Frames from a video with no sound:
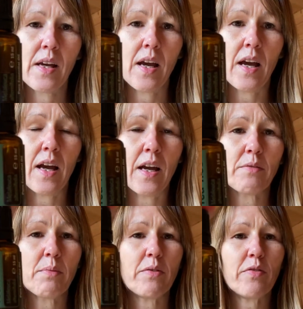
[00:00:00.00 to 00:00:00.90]
And
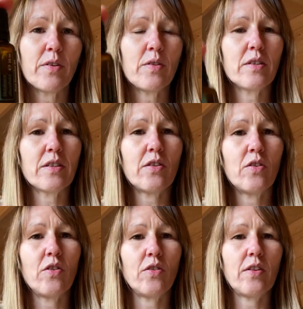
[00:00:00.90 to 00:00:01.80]
my focus
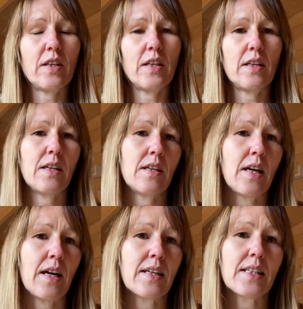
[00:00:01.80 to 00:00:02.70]
on the
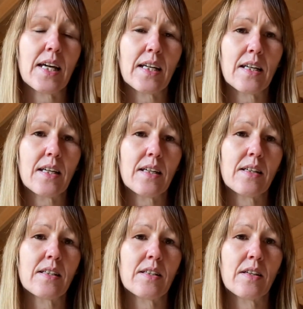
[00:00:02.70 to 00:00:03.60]

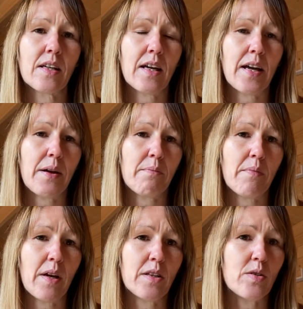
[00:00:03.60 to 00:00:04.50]
techniques
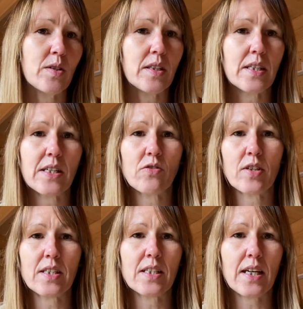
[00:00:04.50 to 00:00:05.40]
and using tea tree
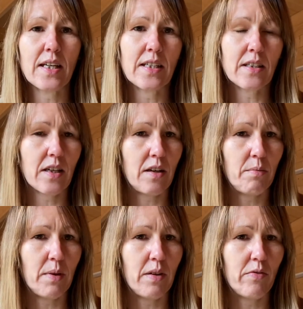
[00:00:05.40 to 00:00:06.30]
today is going to
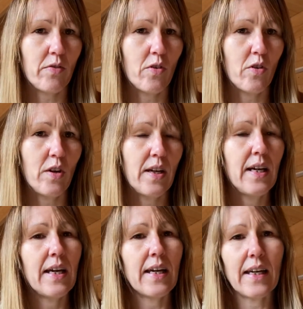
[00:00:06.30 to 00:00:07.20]
be for
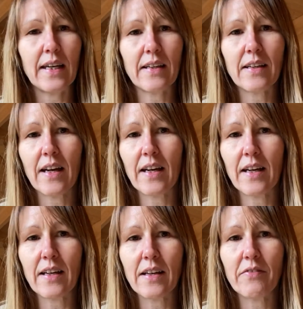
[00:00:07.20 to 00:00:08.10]
the
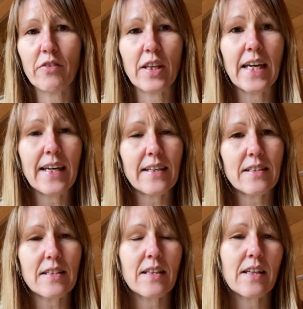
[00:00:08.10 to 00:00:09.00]
ears.